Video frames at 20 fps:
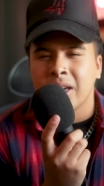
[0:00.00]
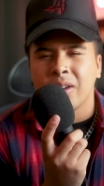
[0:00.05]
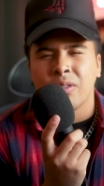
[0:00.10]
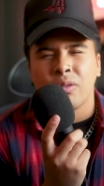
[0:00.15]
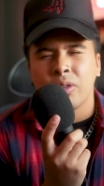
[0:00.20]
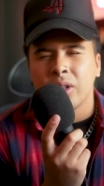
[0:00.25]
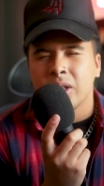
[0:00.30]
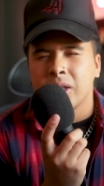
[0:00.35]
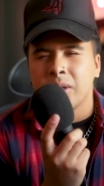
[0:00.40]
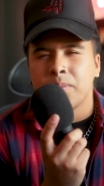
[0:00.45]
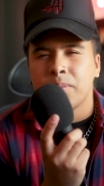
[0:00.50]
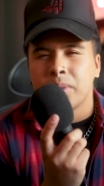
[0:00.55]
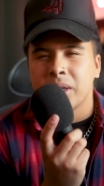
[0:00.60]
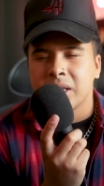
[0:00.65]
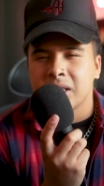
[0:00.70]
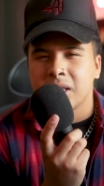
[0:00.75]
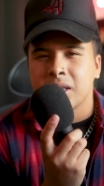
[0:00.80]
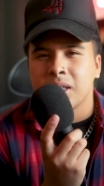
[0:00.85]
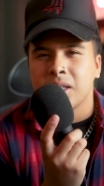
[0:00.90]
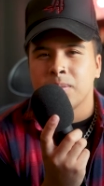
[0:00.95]
a really
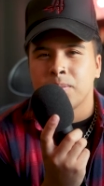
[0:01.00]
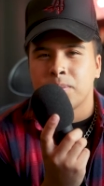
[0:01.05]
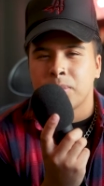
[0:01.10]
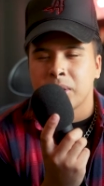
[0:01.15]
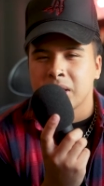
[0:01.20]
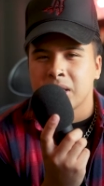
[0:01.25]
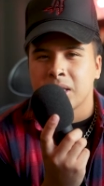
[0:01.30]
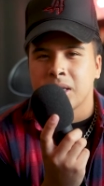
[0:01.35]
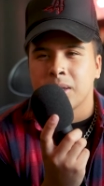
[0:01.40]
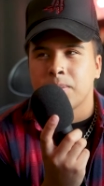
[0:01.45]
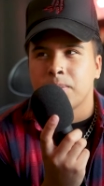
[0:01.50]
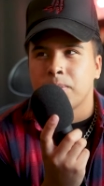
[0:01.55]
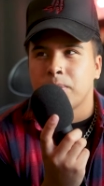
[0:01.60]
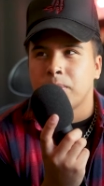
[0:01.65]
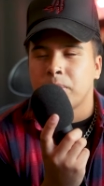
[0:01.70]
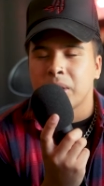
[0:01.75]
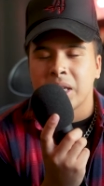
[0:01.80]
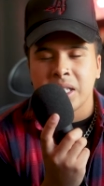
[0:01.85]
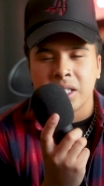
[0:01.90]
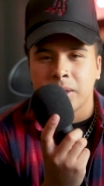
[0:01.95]
busy
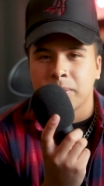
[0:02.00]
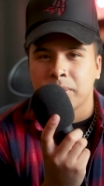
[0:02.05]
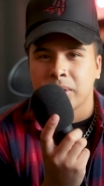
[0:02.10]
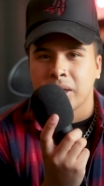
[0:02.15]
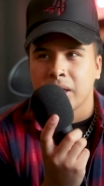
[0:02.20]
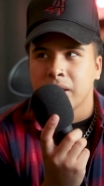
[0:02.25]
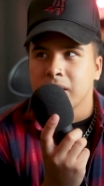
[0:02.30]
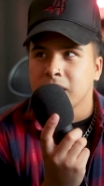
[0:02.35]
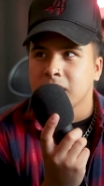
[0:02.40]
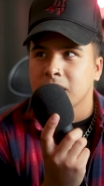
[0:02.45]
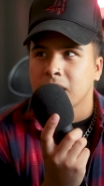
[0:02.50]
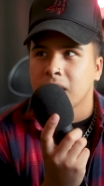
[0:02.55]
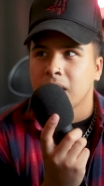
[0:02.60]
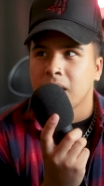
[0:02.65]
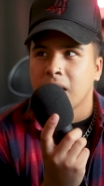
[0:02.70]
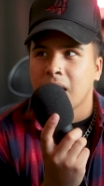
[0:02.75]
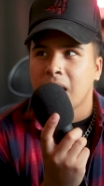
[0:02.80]
place,